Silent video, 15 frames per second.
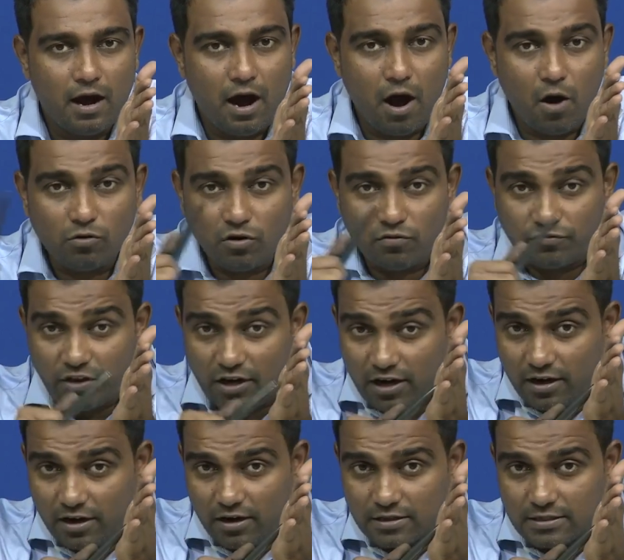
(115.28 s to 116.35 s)
out of 3
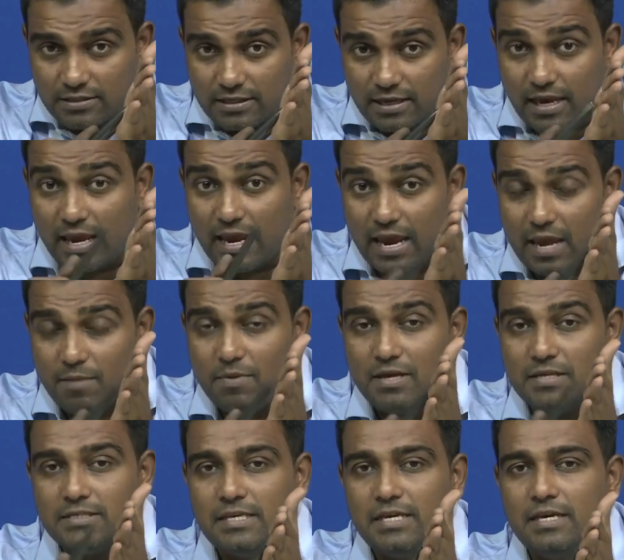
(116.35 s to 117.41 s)
drugs A,
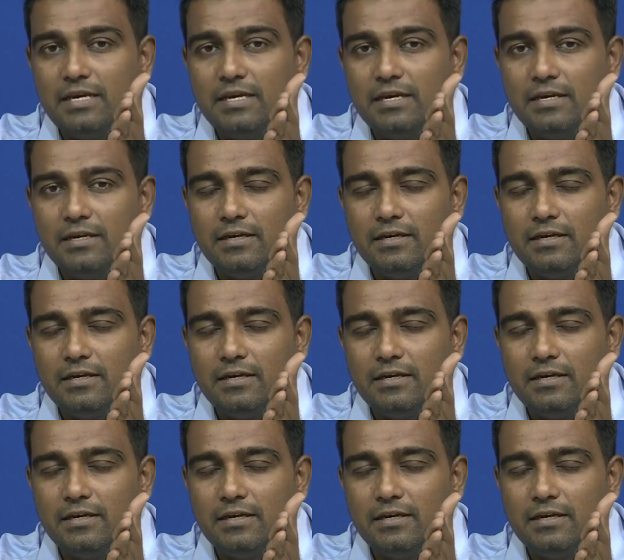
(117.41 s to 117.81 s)
B, C,